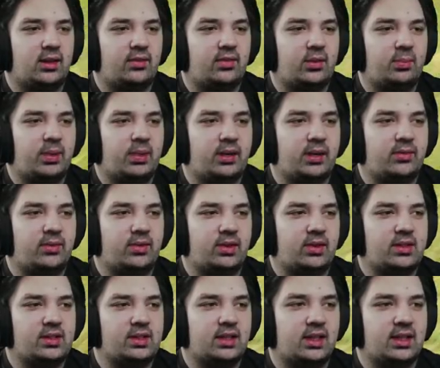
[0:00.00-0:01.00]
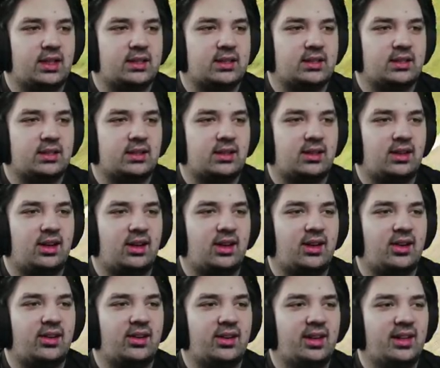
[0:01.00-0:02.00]
I feel bad for these guys.
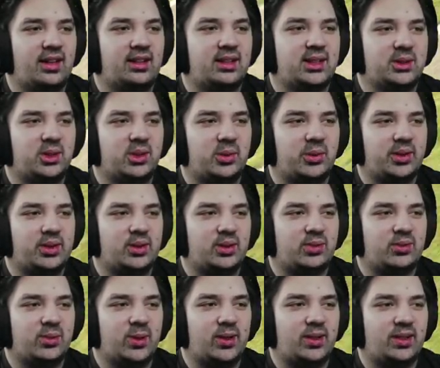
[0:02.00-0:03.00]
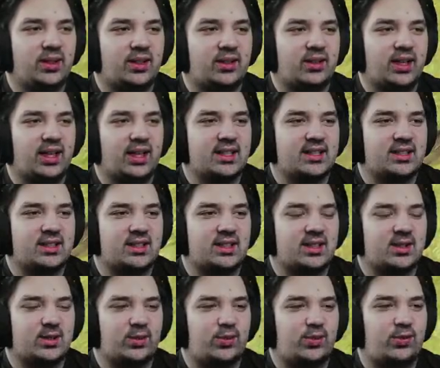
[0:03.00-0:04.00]
Oh, Lua went to avoid it in the grass and just
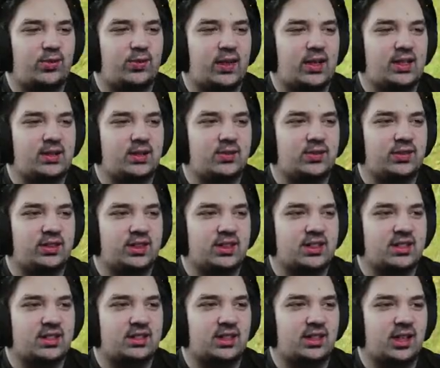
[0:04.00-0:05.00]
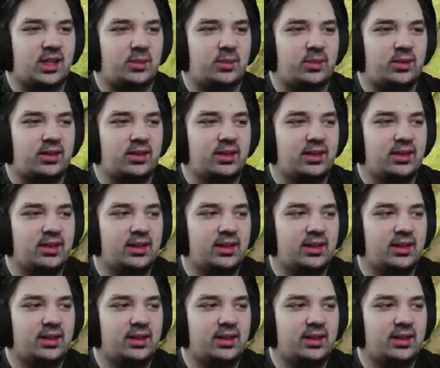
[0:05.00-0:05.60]
gets a face full of Sloppy.